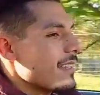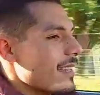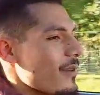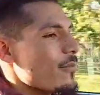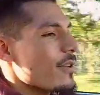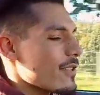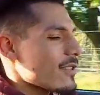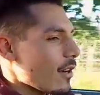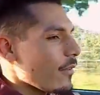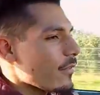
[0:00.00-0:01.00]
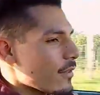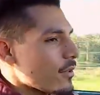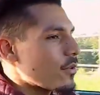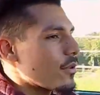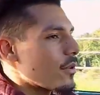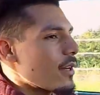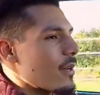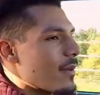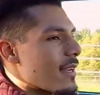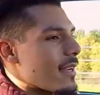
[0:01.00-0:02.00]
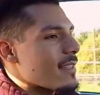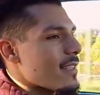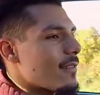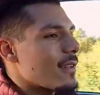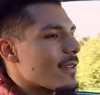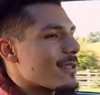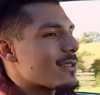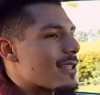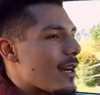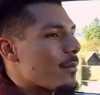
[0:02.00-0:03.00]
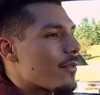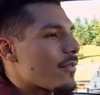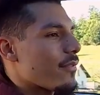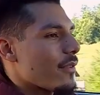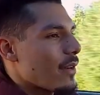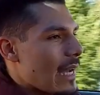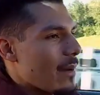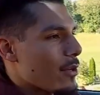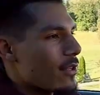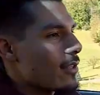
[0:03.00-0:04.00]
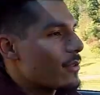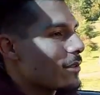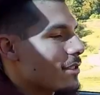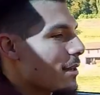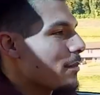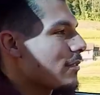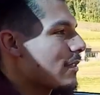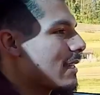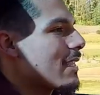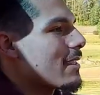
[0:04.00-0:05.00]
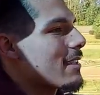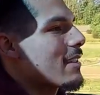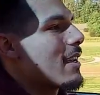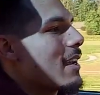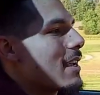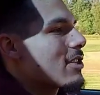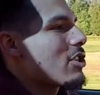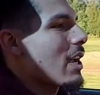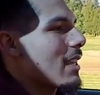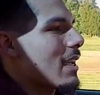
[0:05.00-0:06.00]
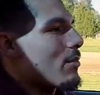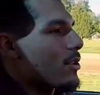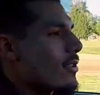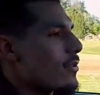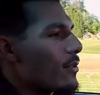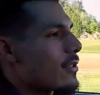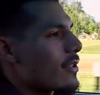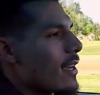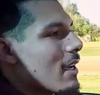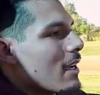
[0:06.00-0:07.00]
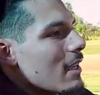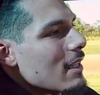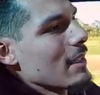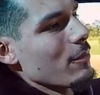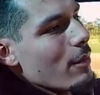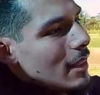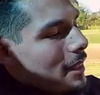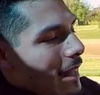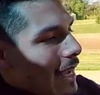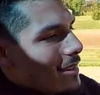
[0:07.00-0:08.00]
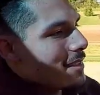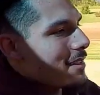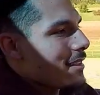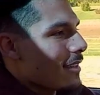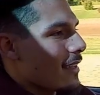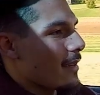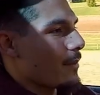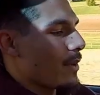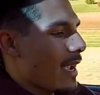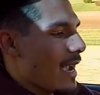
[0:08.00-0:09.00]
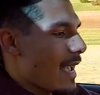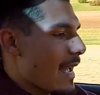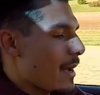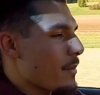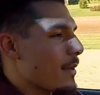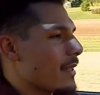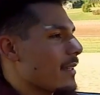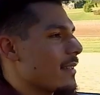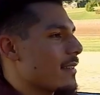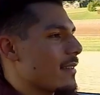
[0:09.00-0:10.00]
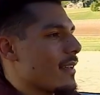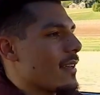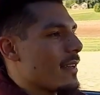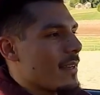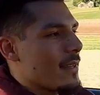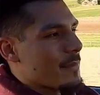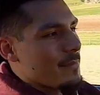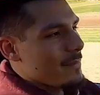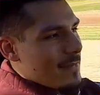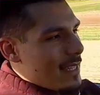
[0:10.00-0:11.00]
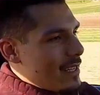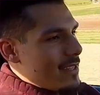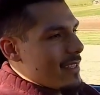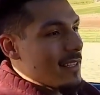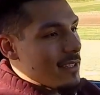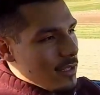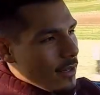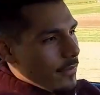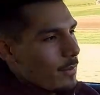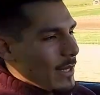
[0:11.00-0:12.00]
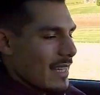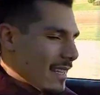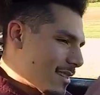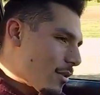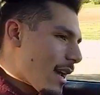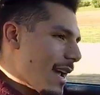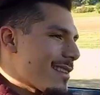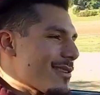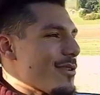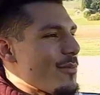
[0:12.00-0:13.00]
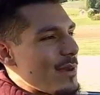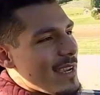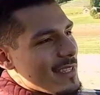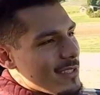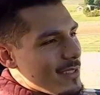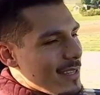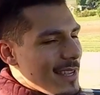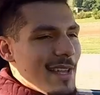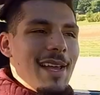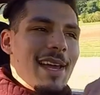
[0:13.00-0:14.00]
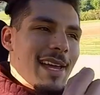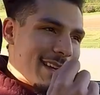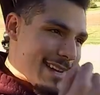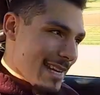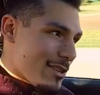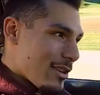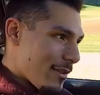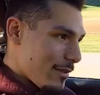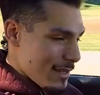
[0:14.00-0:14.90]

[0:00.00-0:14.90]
they were soft too, because even though some of MR2s, some of these Gen MR2s with less km, and they're still soft, but that's okay too, because you can drive